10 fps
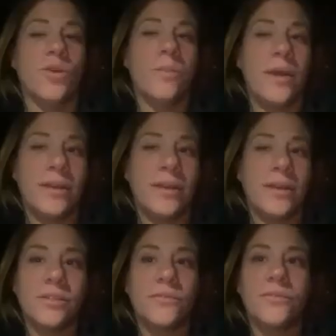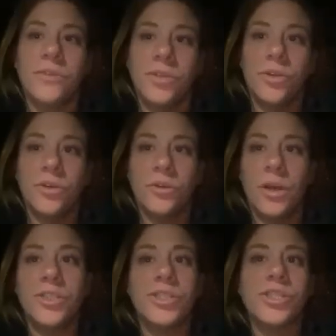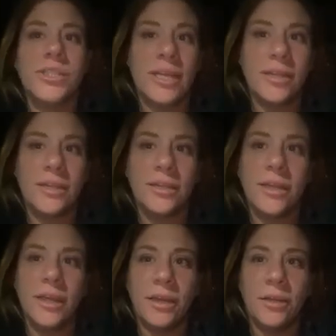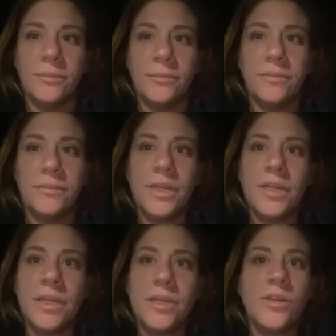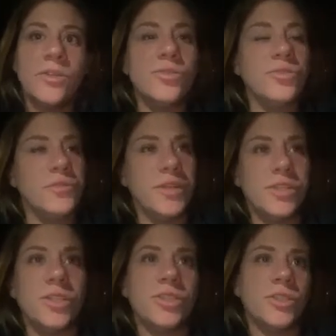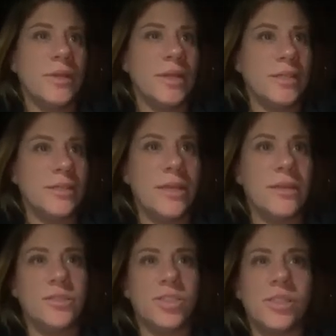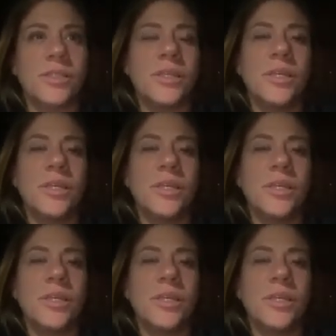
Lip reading: about it, to understand it, do research, like I said, just